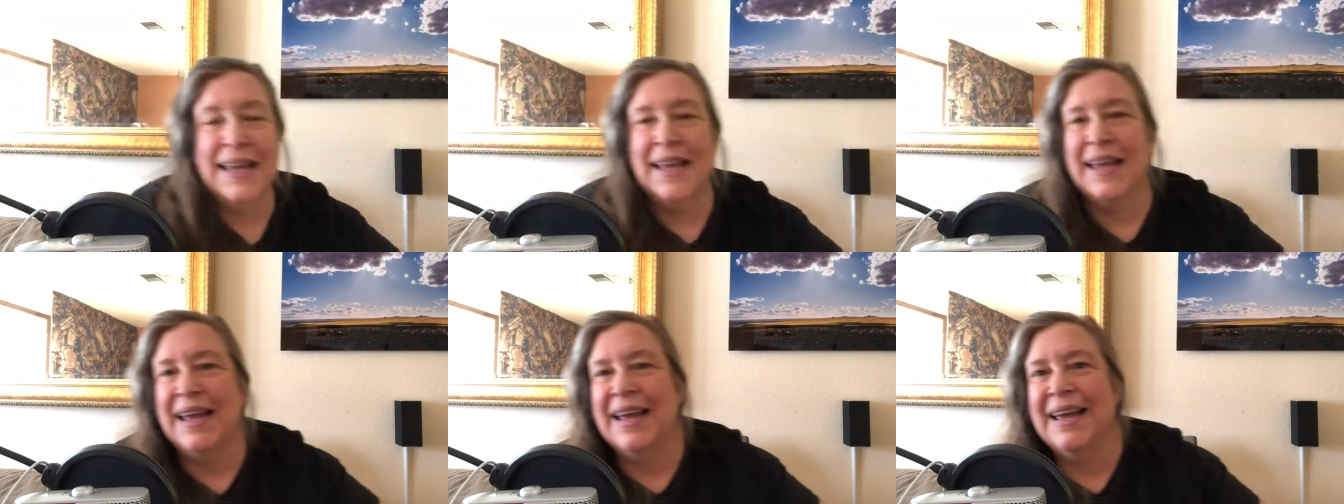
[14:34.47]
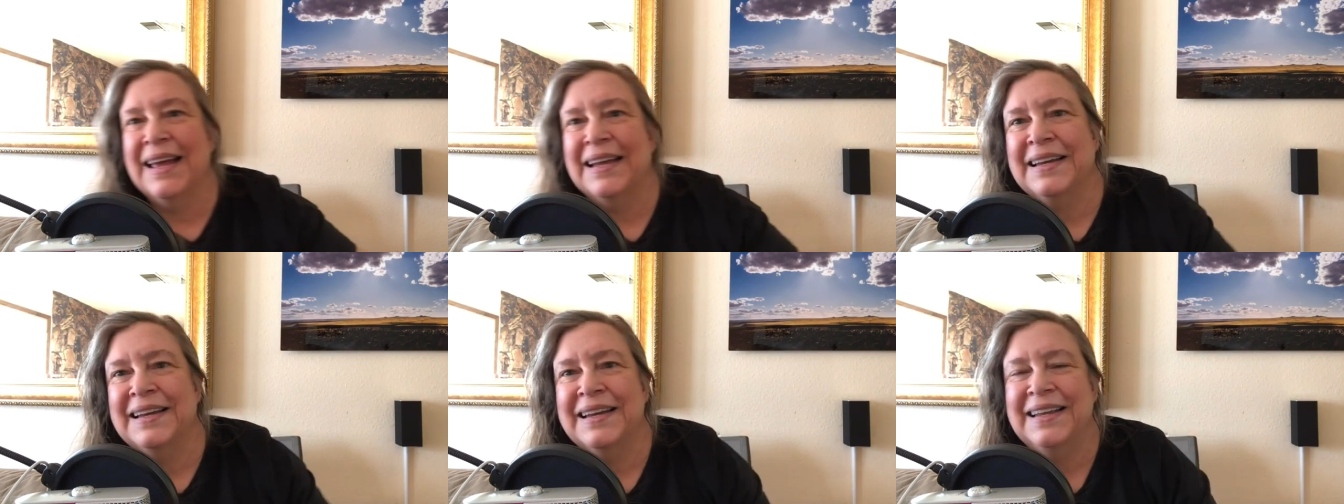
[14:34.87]

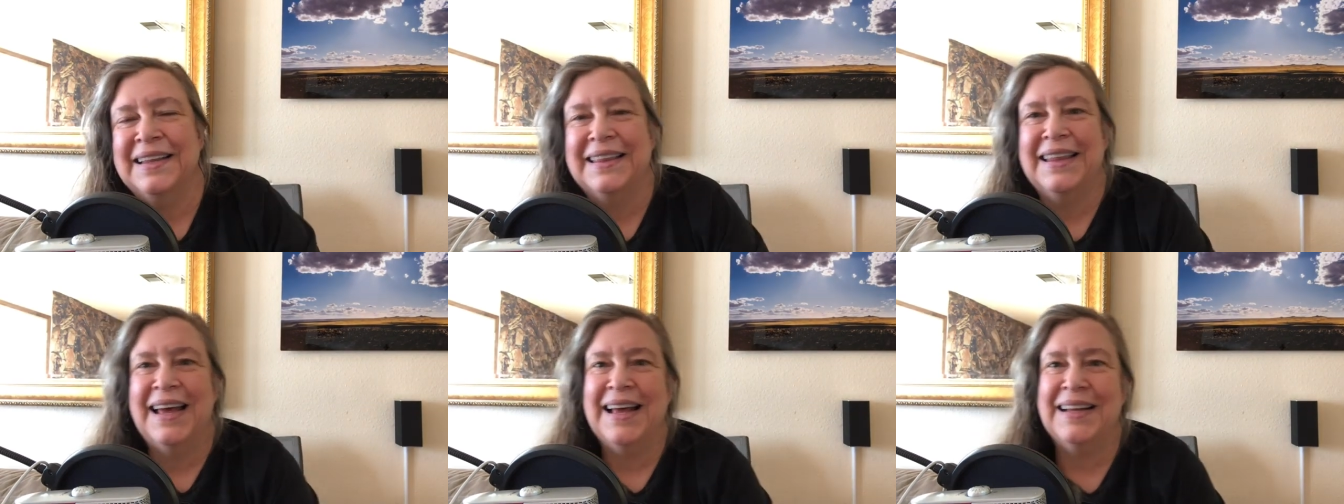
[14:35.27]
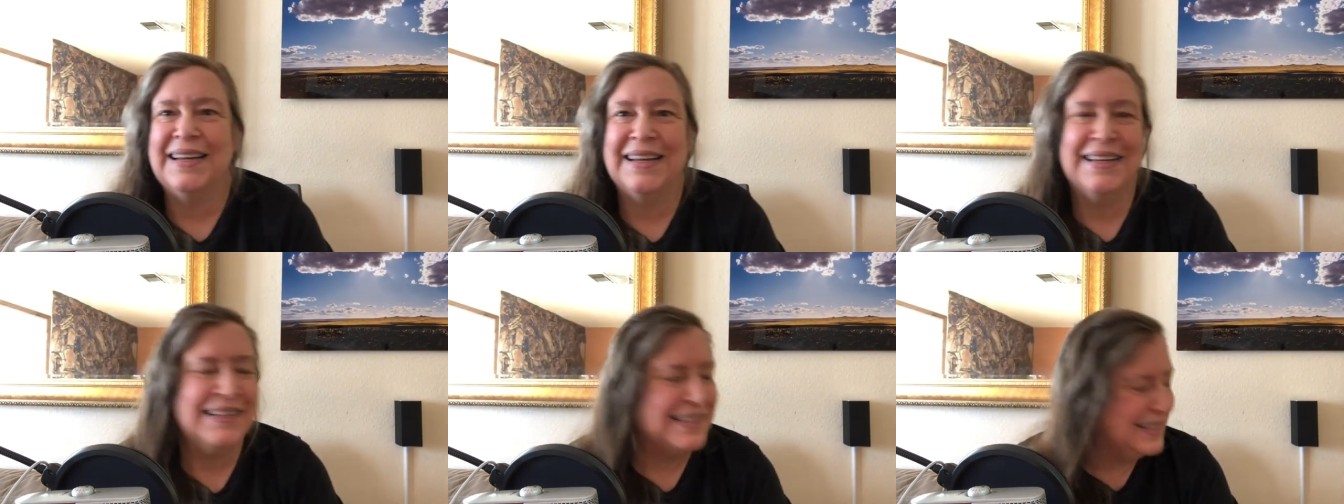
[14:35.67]
And that
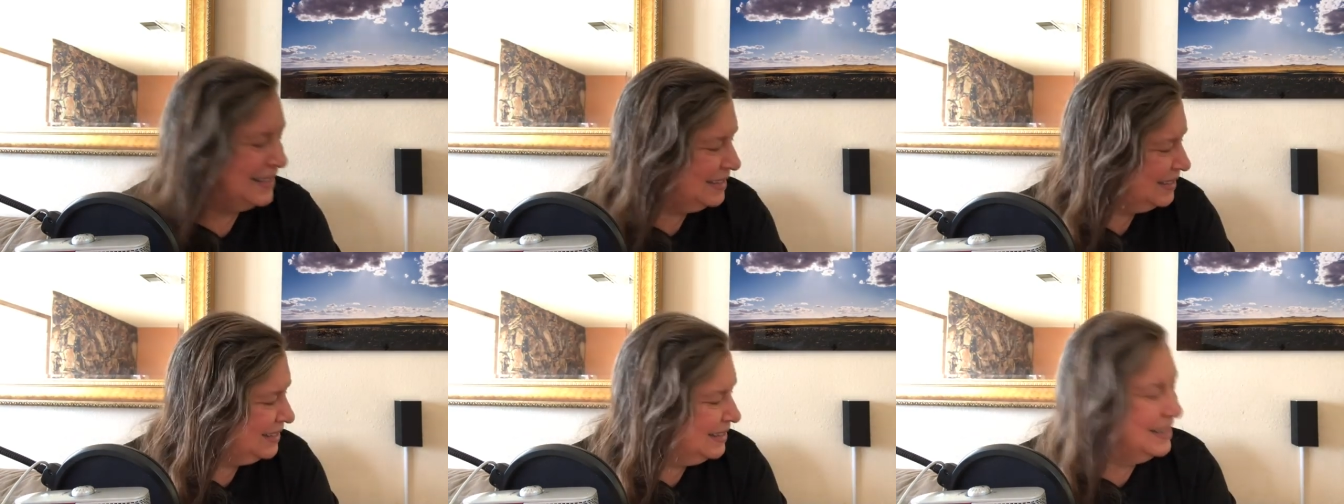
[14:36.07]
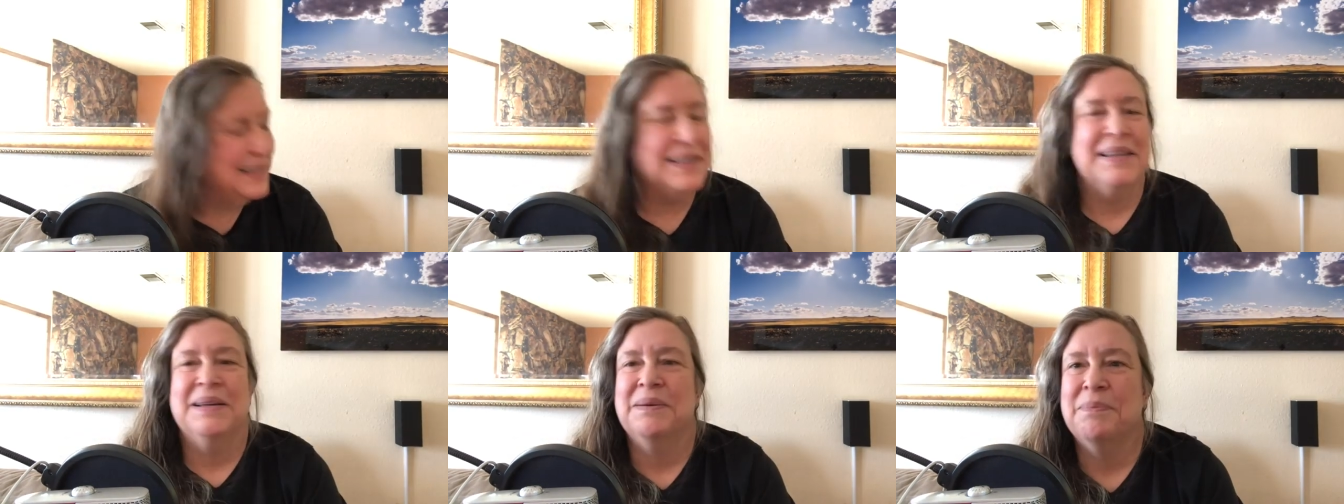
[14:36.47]
is
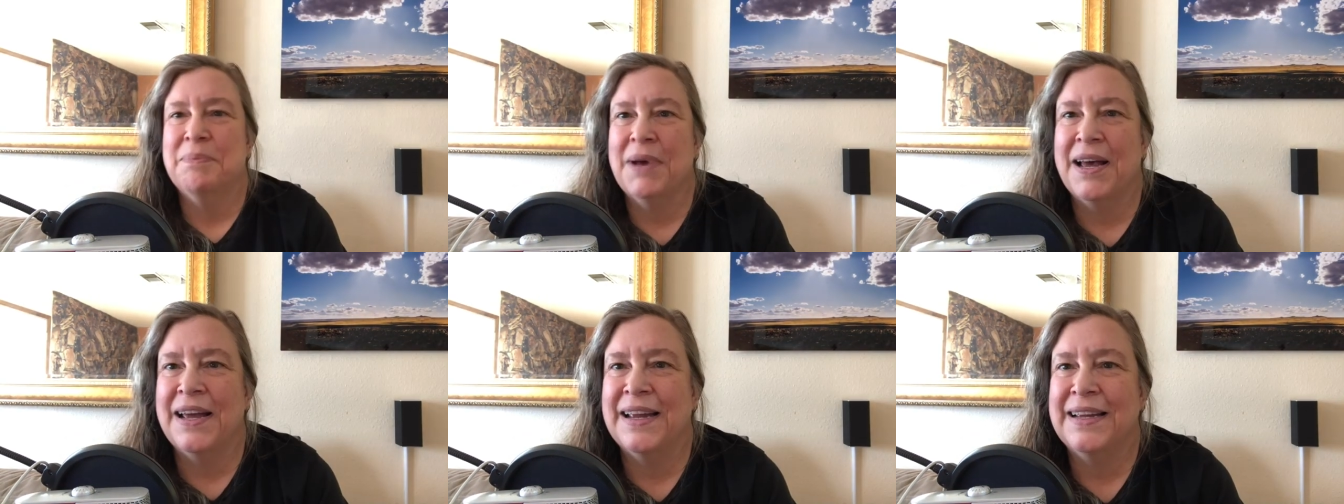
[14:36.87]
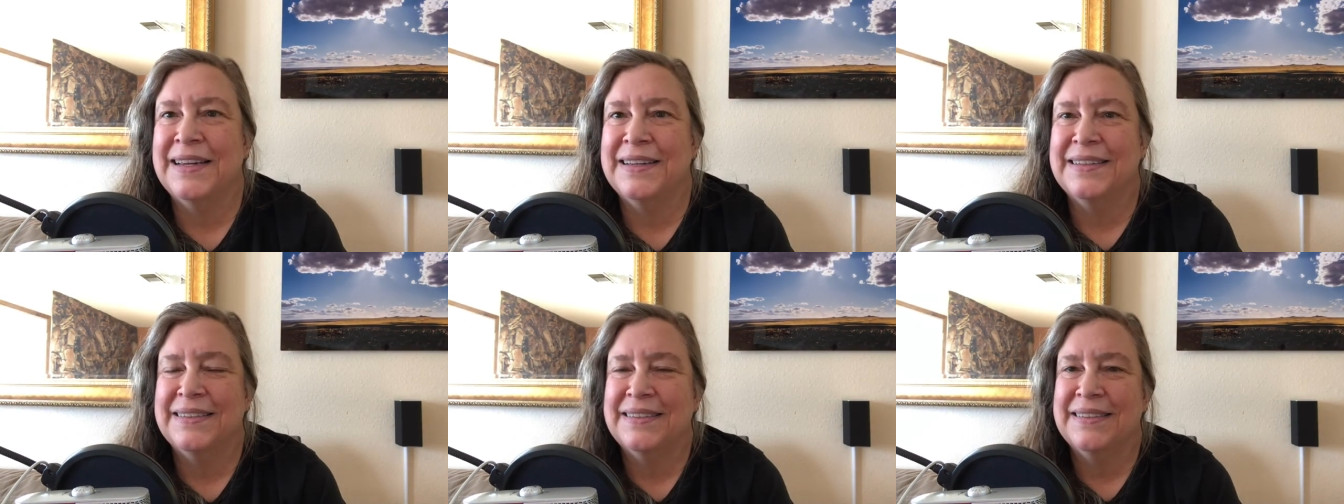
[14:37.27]
my
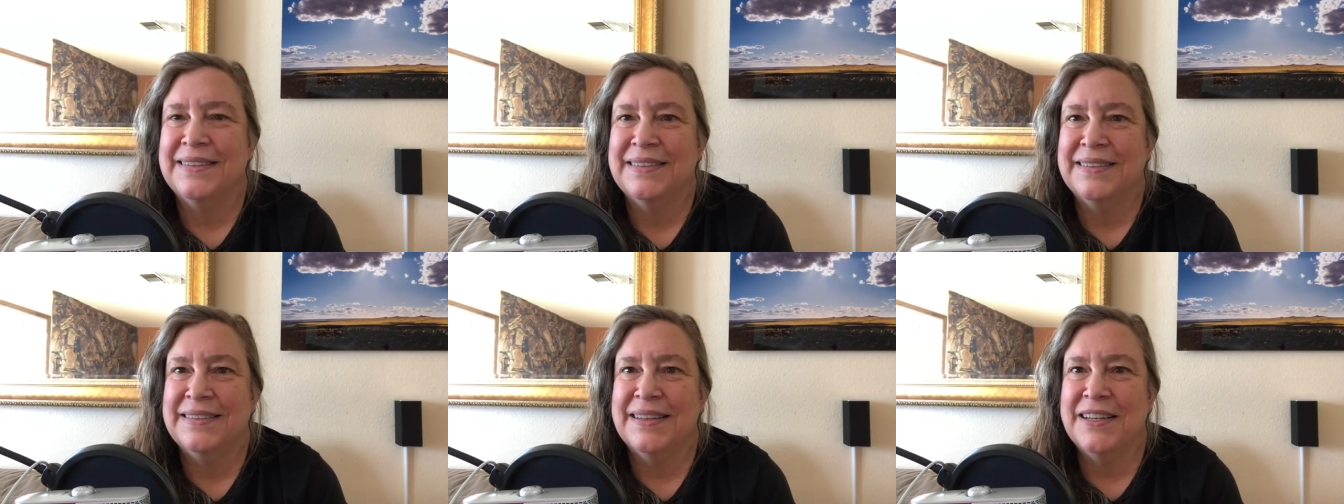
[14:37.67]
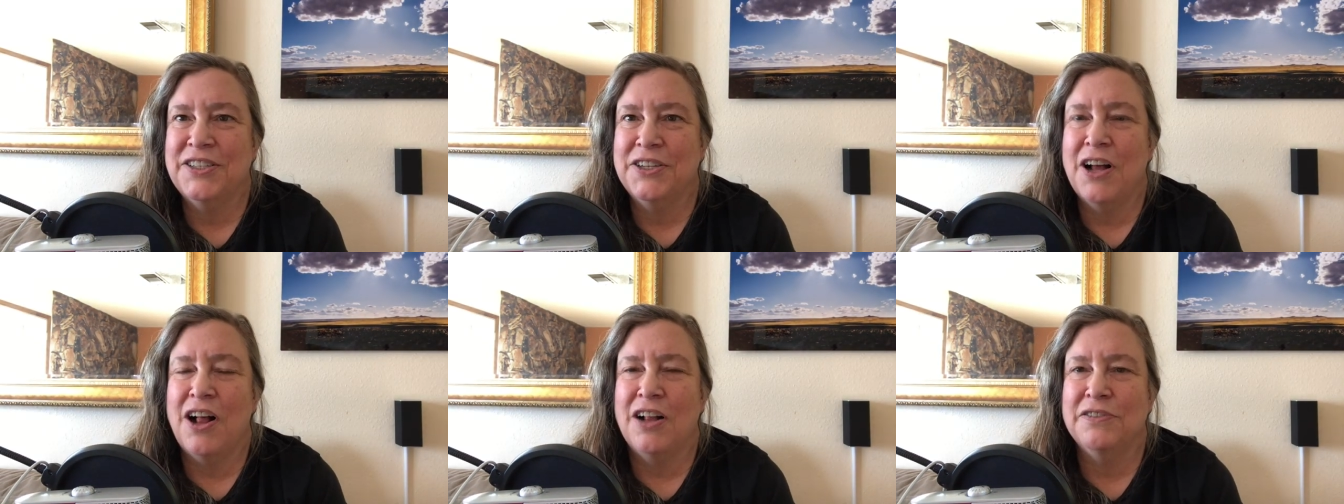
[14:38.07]

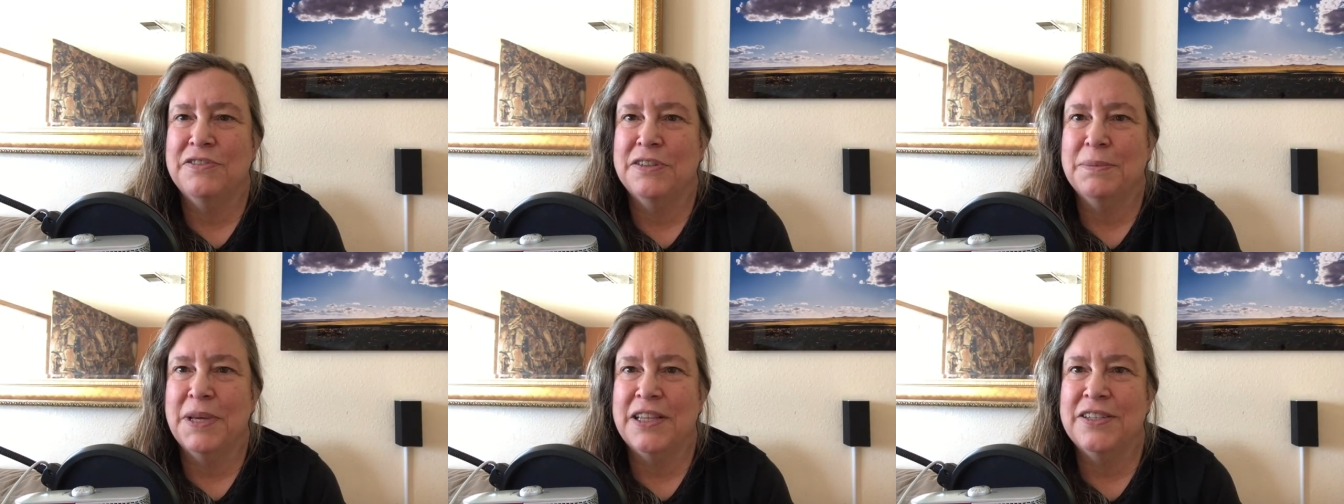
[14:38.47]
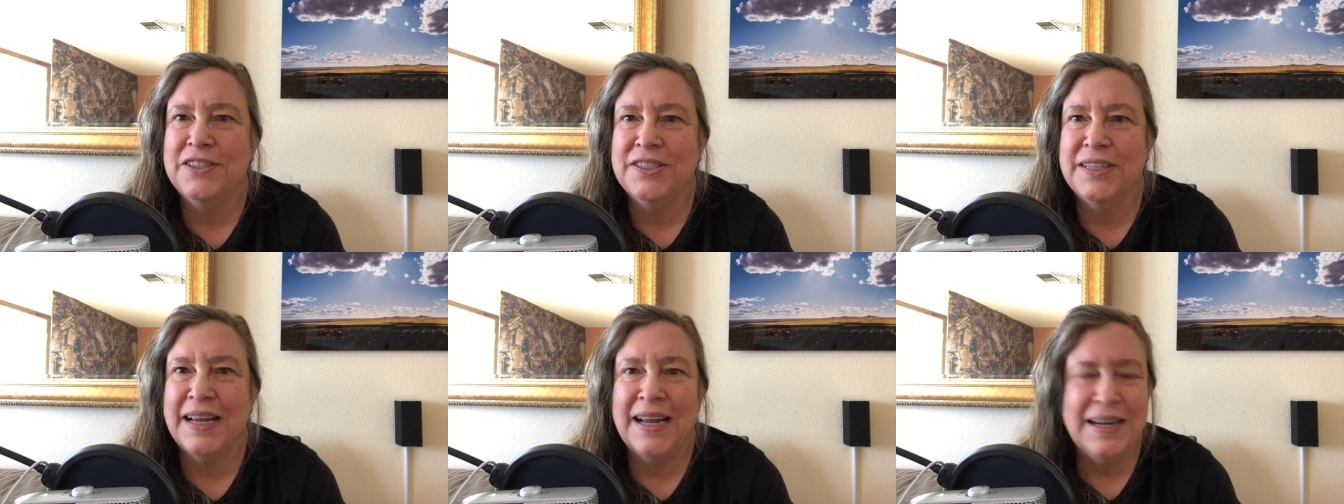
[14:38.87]
Lush haul for
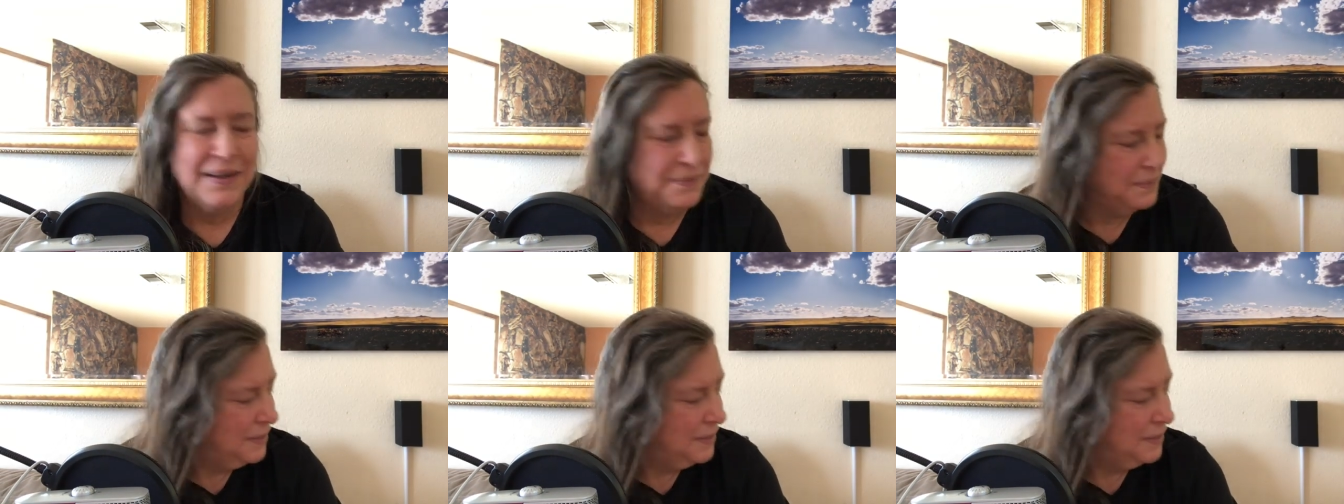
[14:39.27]
Mother's Day.